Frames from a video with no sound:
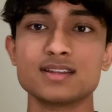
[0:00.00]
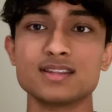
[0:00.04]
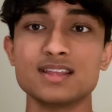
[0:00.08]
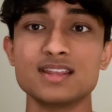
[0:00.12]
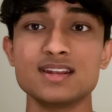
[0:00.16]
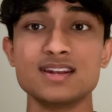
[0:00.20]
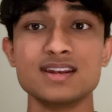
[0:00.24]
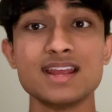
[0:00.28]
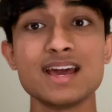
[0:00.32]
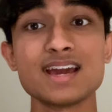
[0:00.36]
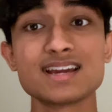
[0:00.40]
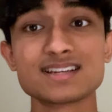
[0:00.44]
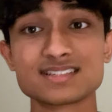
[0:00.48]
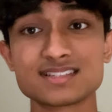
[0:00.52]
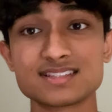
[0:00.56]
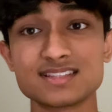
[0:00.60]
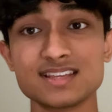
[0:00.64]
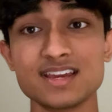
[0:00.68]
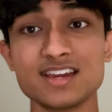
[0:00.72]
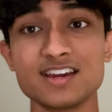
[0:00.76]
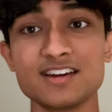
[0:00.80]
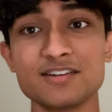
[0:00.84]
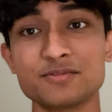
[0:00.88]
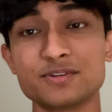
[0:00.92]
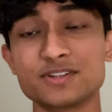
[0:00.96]
The next
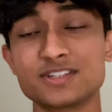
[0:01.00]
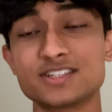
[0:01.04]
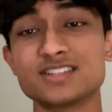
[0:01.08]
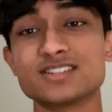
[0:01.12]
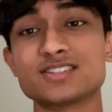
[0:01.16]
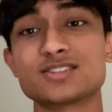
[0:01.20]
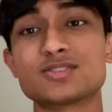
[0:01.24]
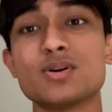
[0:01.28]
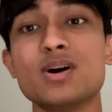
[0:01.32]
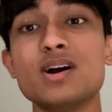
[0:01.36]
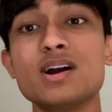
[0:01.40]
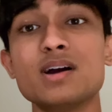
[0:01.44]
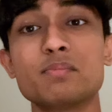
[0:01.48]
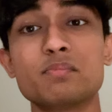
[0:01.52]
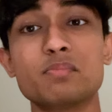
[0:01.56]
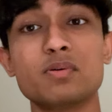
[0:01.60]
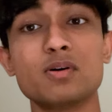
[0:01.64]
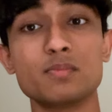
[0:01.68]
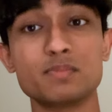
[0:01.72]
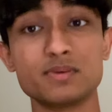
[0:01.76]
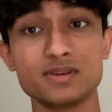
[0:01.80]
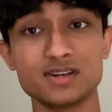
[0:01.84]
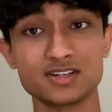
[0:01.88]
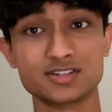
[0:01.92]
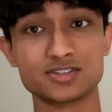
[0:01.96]
thing, which is quite a
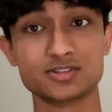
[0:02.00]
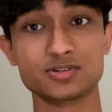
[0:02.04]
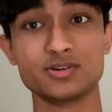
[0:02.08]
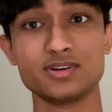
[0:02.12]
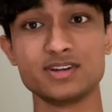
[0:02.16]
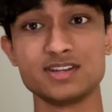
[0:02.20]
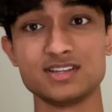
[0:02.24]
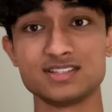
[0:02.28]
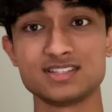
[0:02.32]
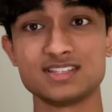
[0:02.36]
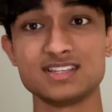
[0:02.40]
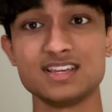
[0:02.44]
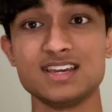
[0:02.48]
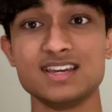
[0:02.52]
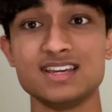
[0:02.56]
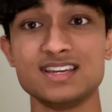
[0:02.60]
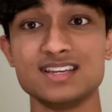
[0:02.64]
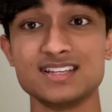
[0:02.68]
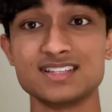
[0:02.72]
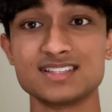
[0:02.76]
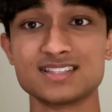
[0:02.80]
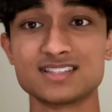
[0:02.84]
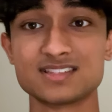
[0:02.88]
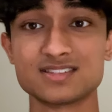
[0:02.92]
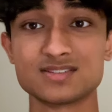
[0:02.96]
popular choice,
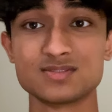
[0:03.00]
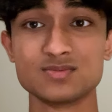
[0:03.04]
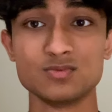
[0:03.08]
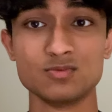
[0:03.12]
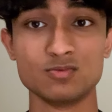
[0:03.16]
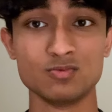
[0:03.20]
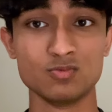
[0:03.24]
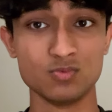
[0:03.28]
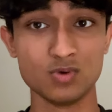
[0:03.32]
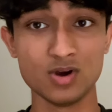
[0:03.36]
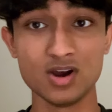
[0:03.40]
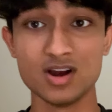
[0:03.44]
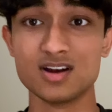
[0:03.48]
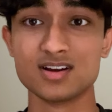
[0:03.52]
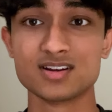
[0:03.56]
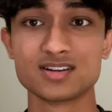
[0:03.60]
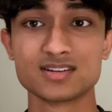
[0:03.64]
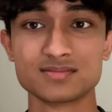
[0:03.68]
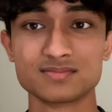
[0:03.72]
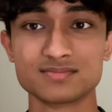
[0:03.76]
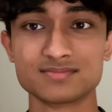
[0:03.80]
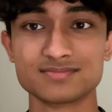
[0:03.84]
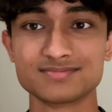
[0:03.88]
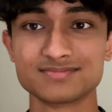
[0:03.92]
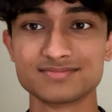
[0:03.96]
is work,
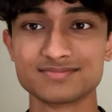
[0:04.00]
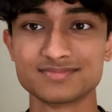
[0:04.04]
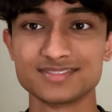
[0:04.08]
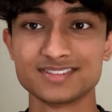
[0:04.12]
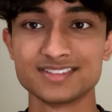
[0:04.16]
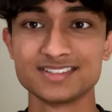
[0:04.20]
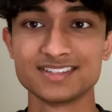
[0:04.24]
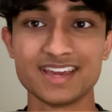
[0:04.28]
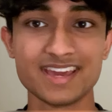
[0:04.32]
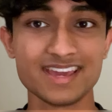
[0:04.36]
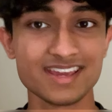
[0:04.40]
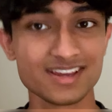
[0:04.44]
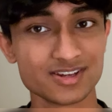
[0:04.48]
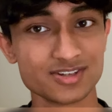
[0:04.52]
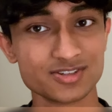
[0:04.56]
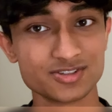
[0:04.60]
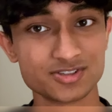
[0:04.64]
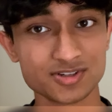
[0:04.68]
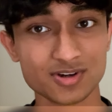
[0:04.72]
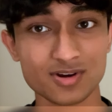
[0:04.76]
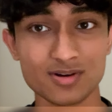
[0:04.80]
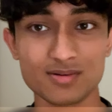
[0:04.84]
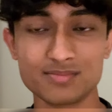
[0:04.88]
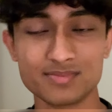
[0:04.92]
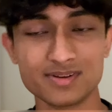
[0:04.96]
getting a
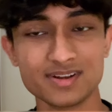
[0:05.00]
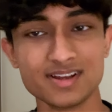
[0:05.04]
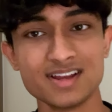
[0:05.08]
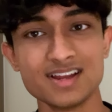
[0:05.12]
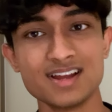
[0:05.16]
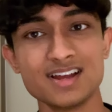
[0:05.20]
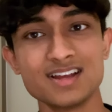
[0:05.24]
job.